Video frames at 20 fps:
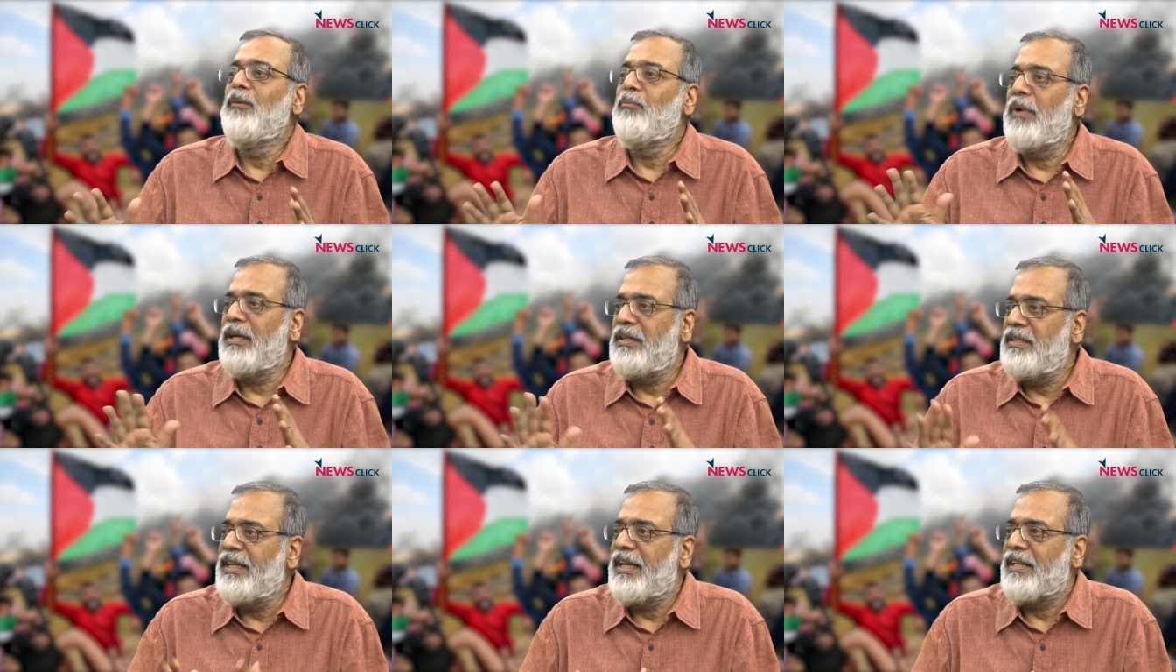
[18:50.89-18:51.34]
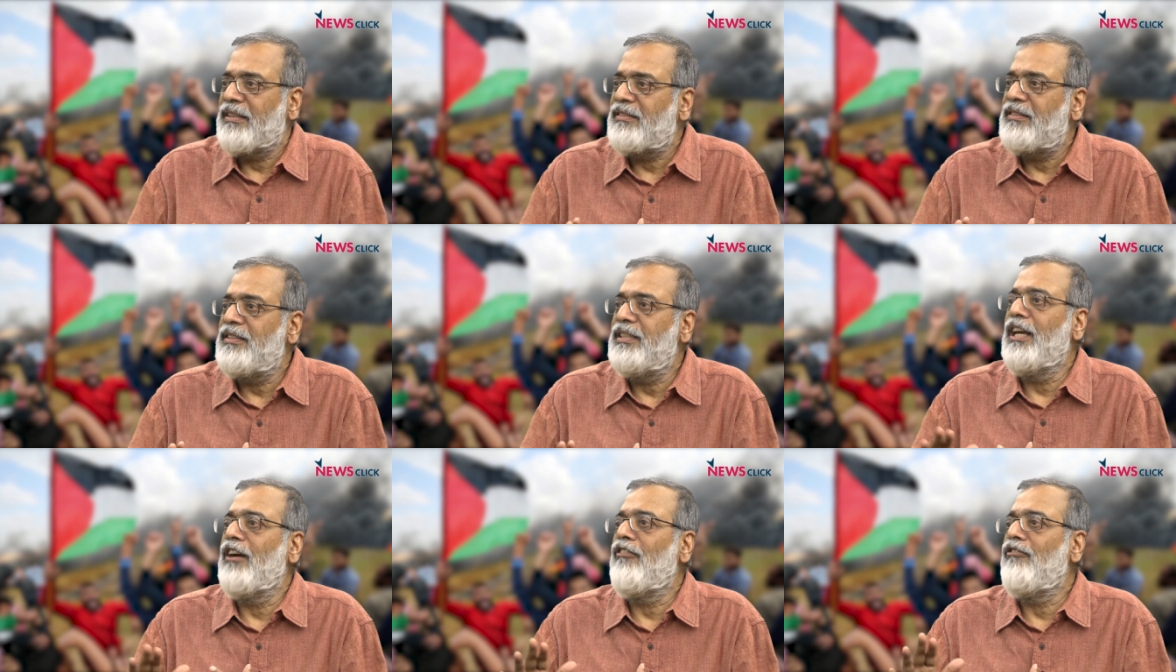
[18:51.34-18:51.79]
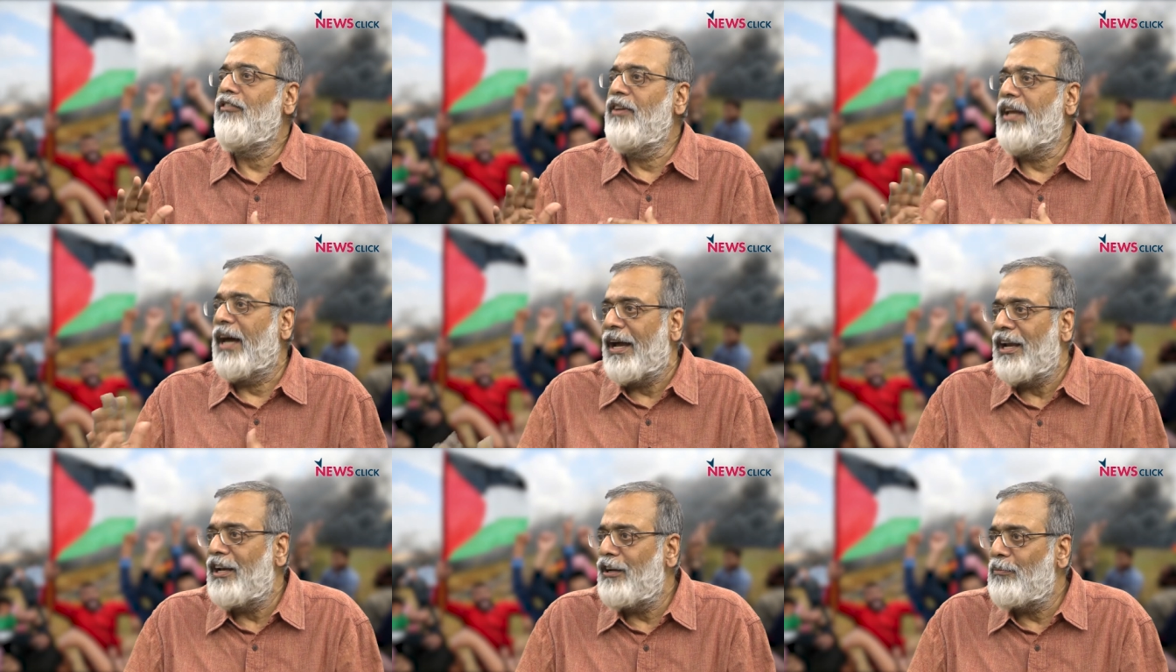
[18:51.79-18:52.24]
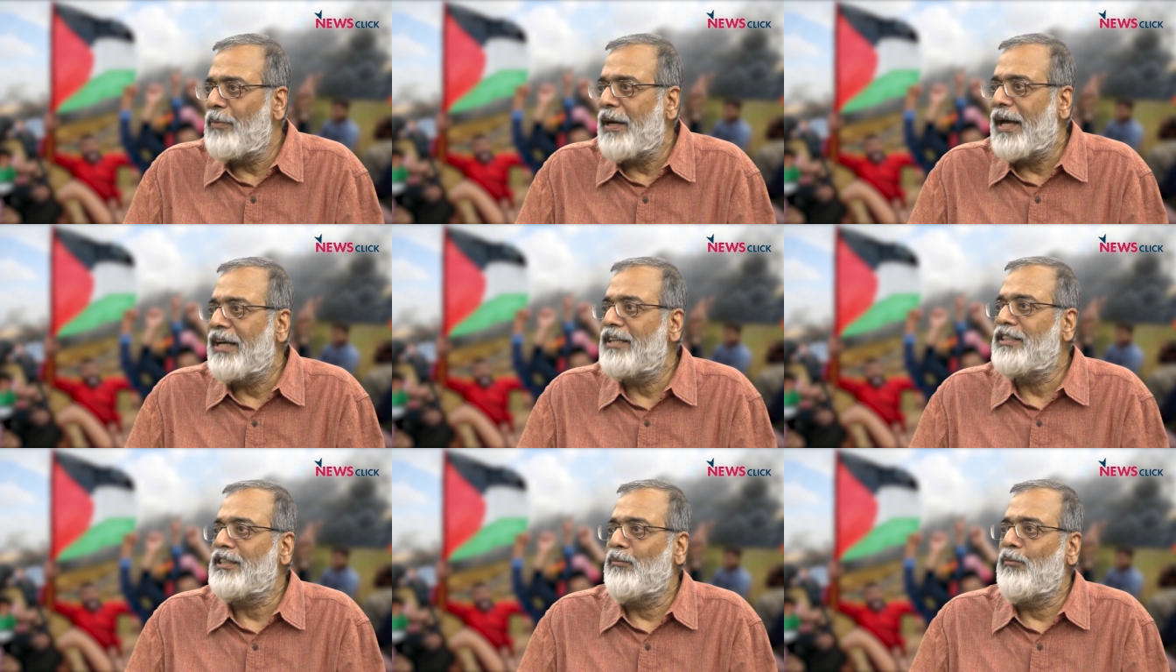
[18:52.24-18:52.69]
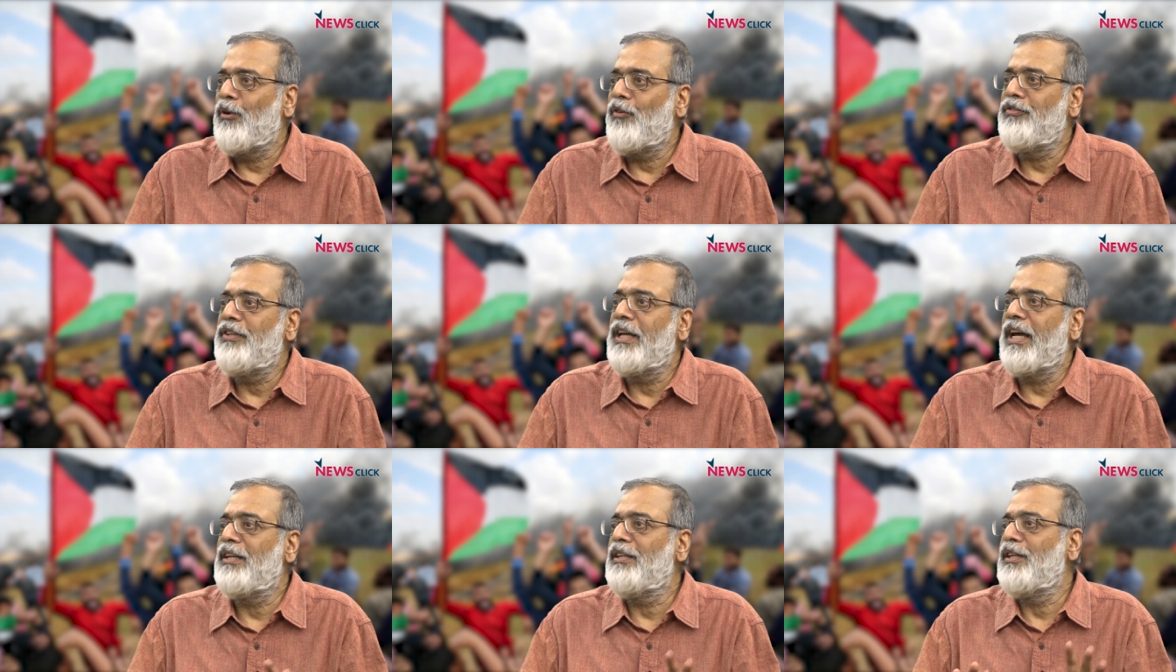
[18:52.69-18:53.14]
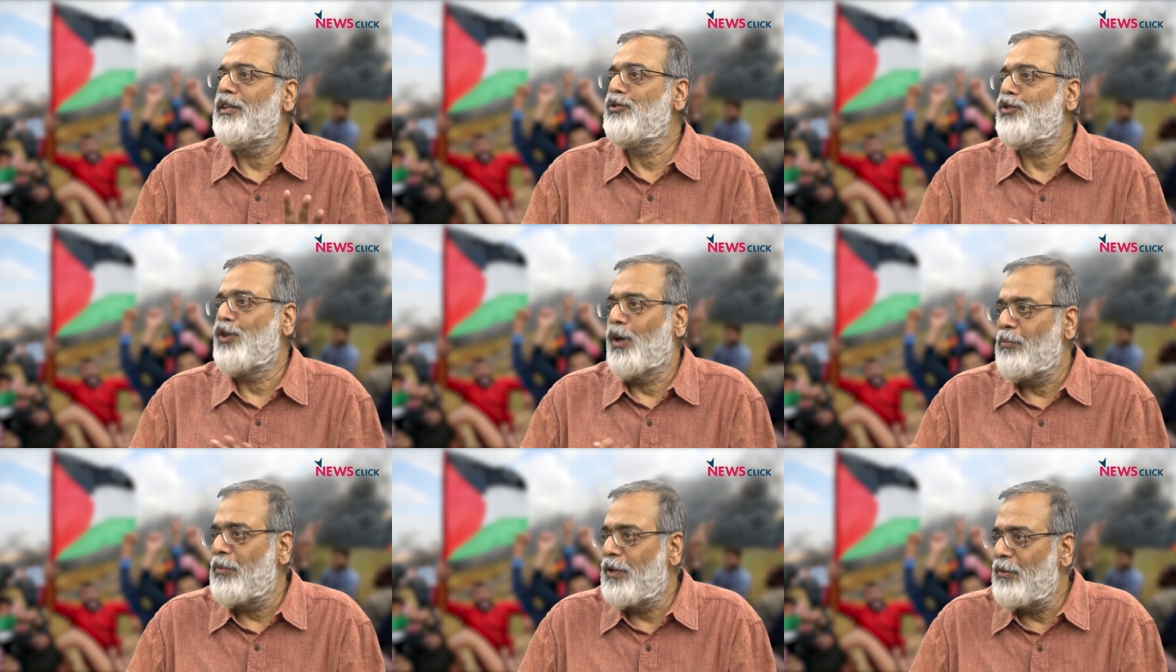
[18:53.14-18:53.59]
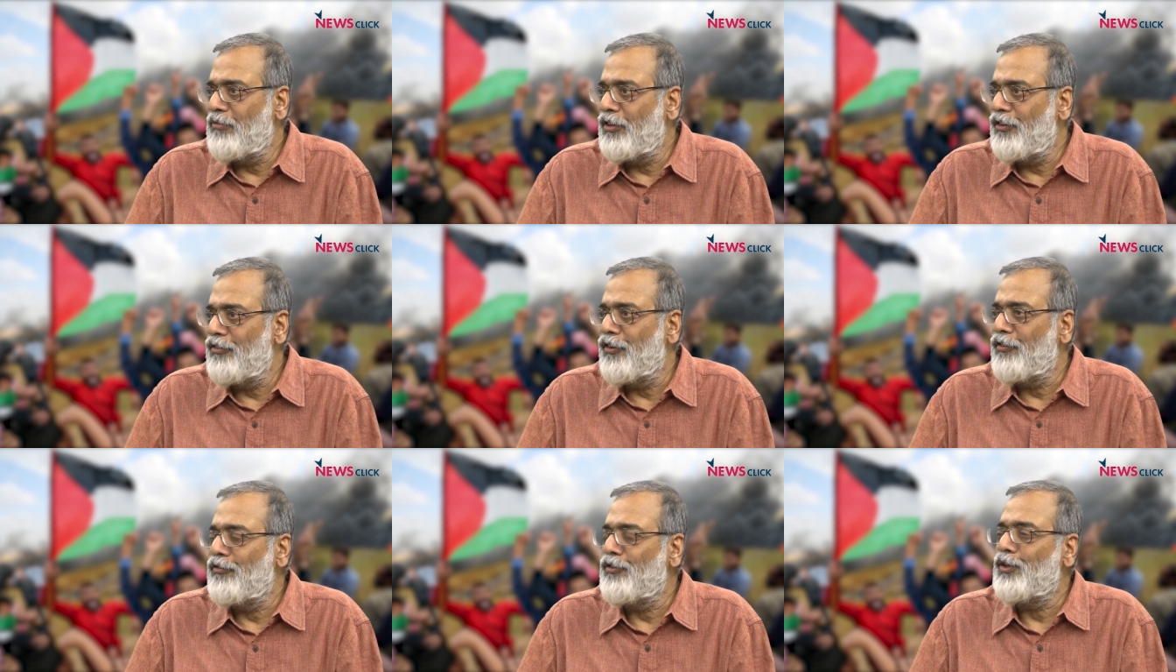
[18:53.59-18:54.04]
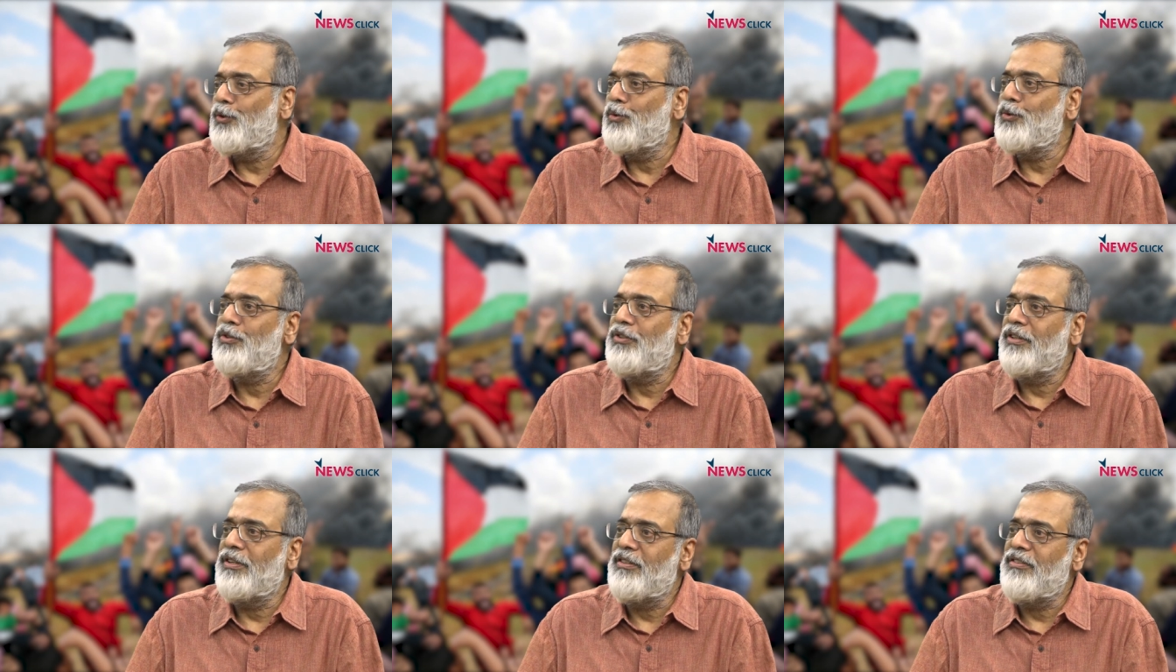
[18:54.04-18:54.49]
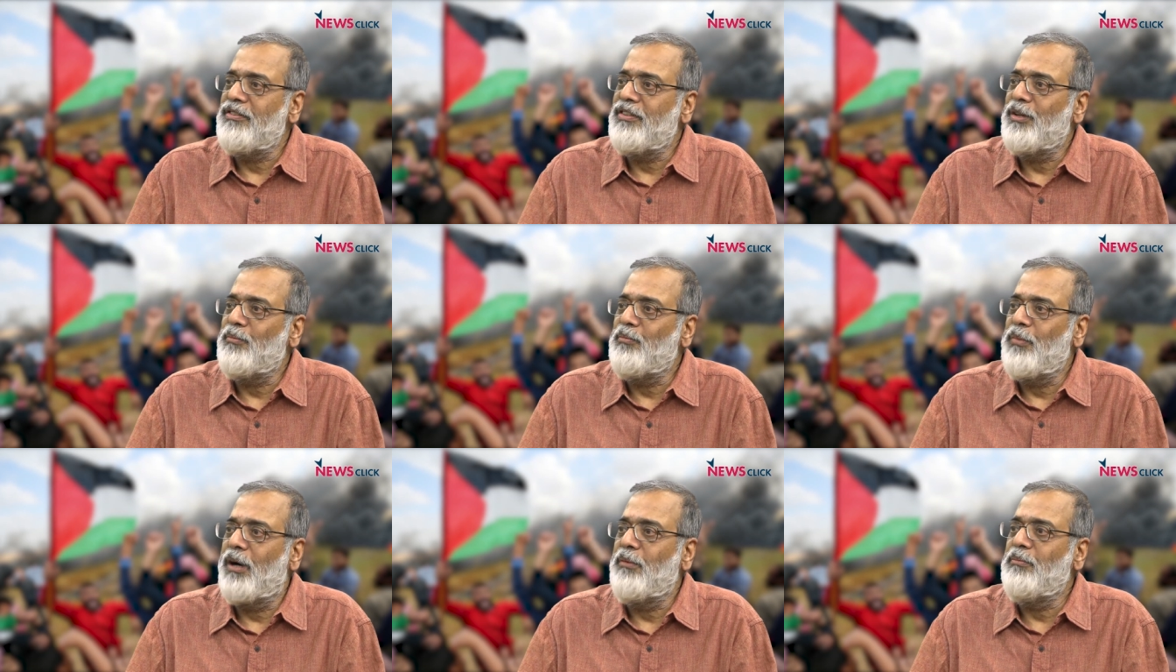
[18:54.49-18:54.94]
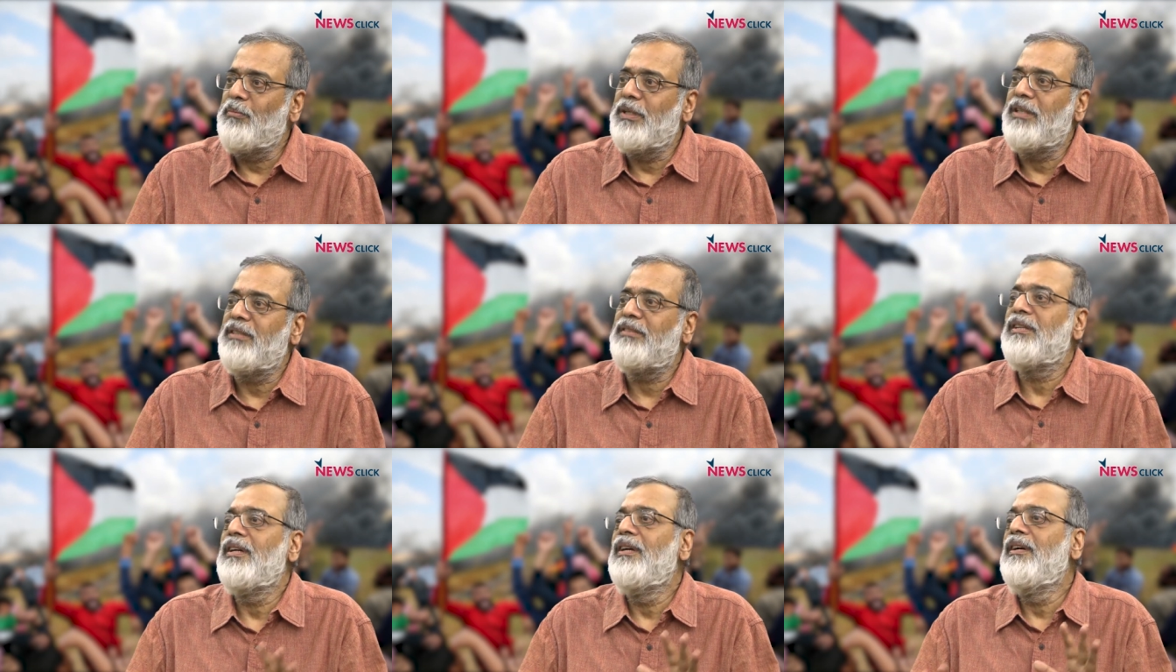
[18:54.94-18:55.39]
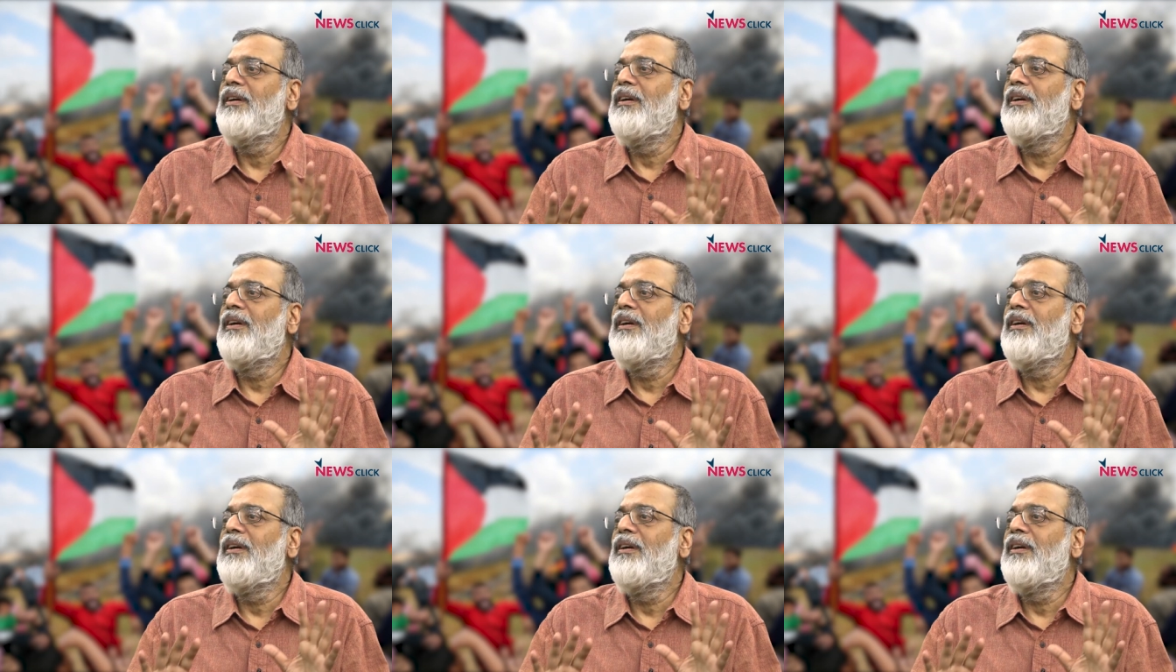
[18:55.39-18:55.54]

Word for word: But yes, they have dialed back some of that. They stopped the B-52 strategic bombers.